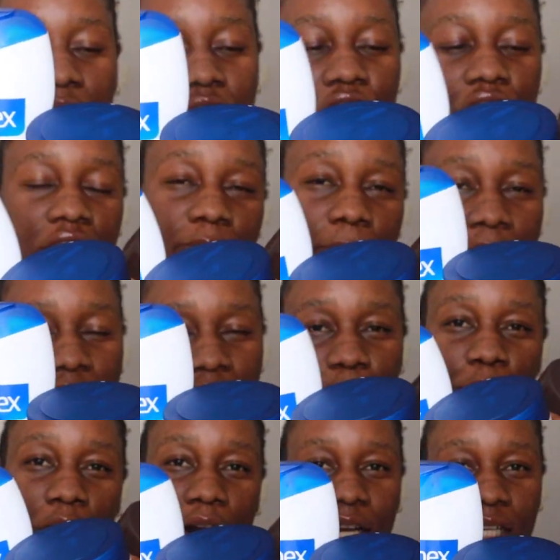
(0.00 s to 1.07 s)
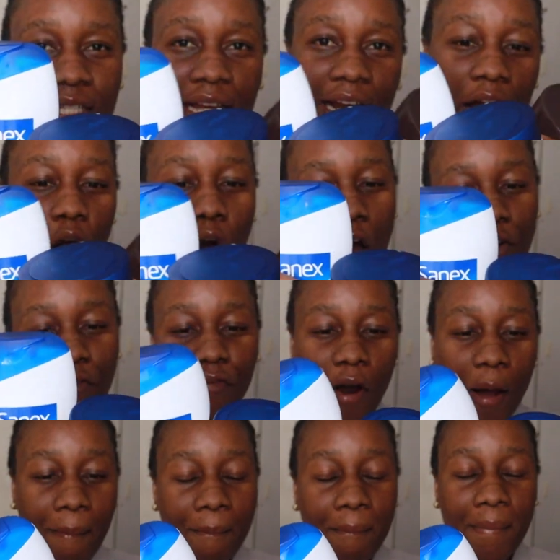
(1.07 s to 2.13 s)
it's just basic products that I got
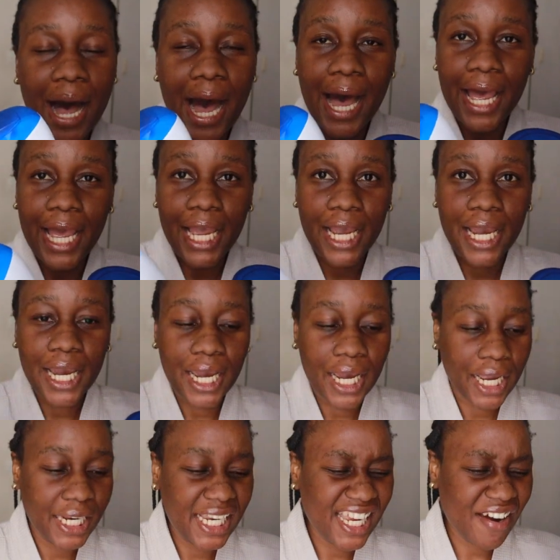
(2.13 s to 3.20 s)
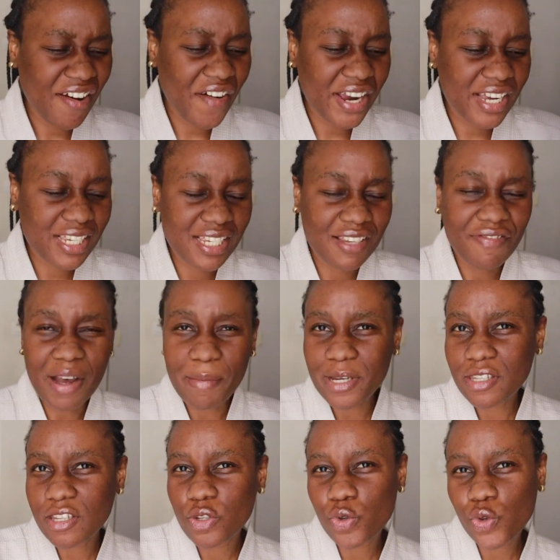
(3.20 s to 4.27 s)
from my nearest
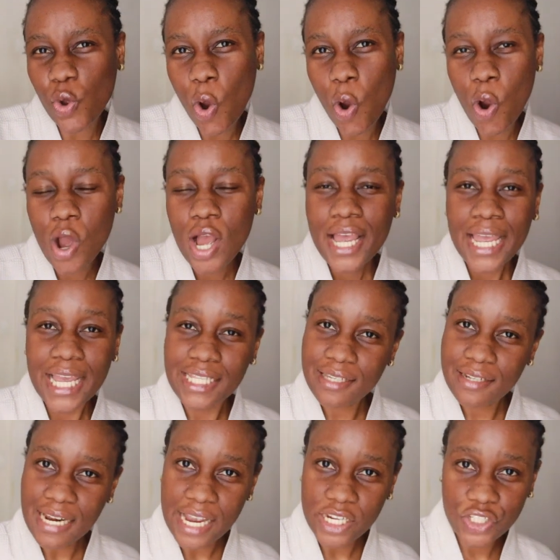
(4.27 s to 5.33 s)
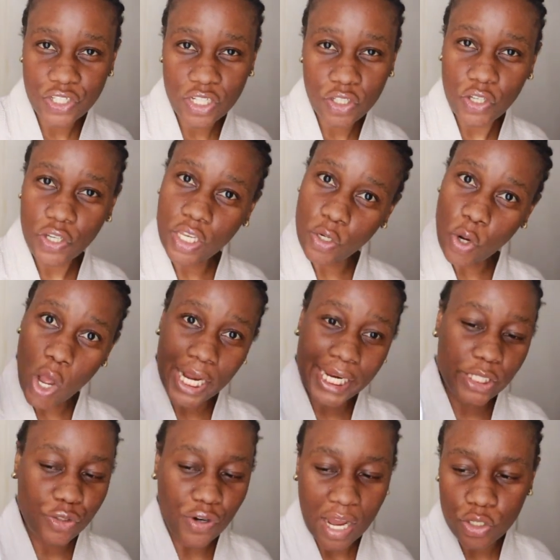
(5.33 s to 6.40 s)
pharmacy store, international, you can call
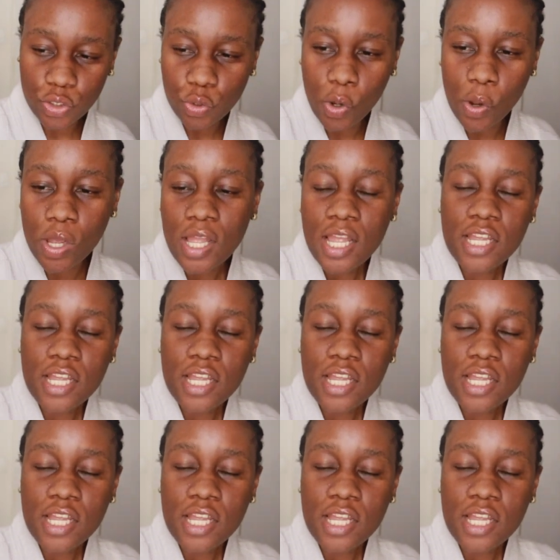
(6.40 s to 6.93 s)
it drugstore.